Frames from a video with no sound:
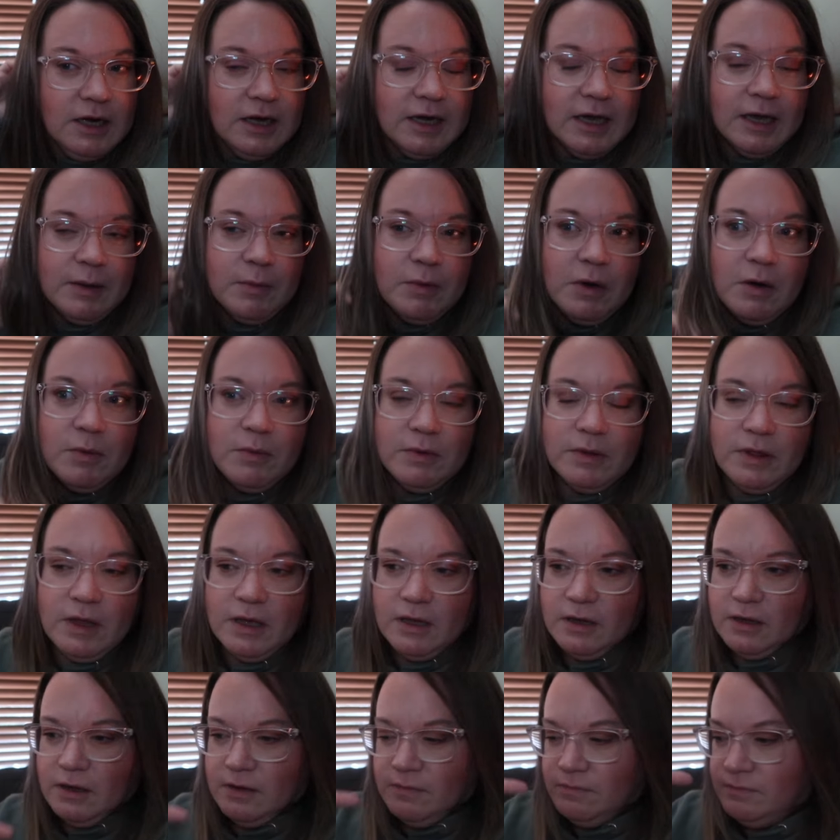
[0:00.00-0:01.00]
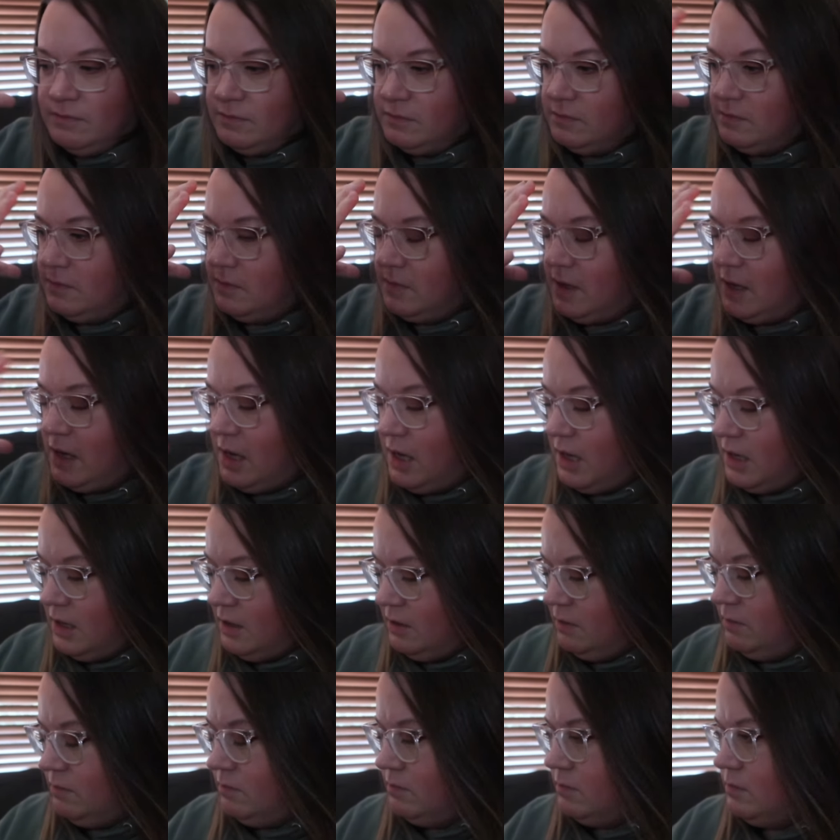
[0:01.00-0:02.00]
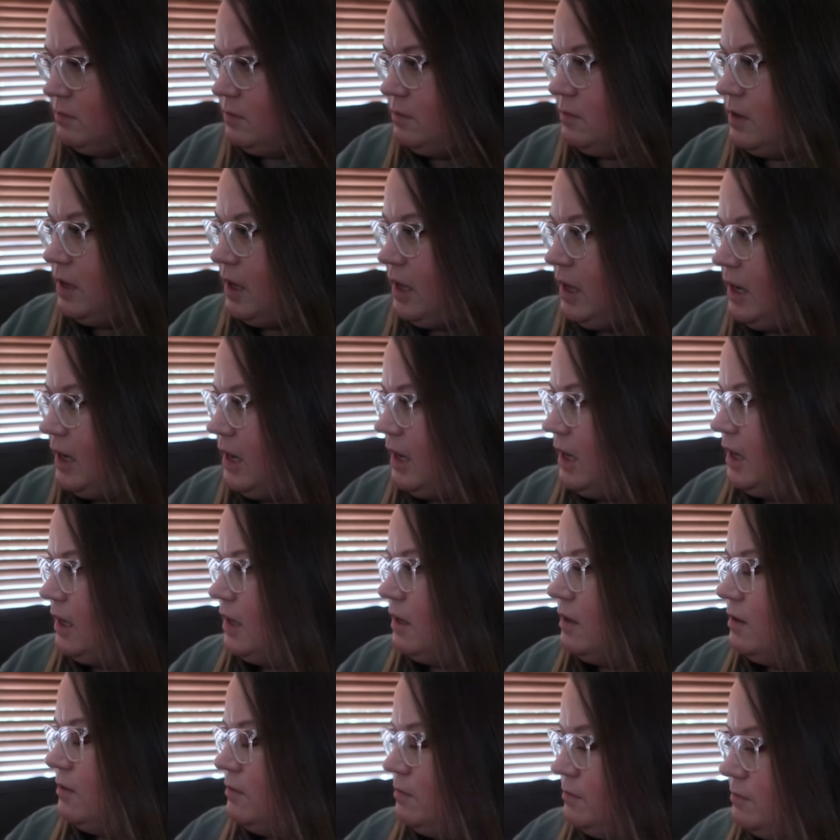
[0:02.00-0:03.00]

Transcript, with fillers: Came home with like head headache.